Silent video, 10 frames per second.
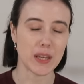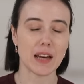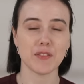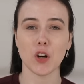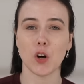we
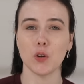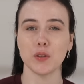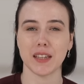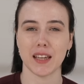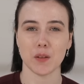have a whole
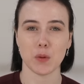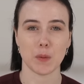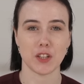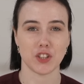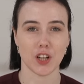year where
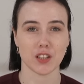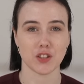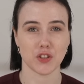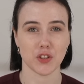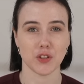we
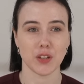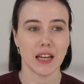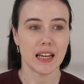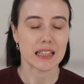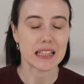just do
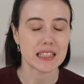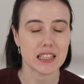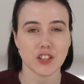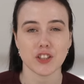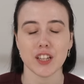
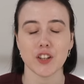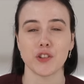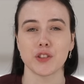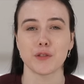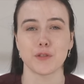conditioning on the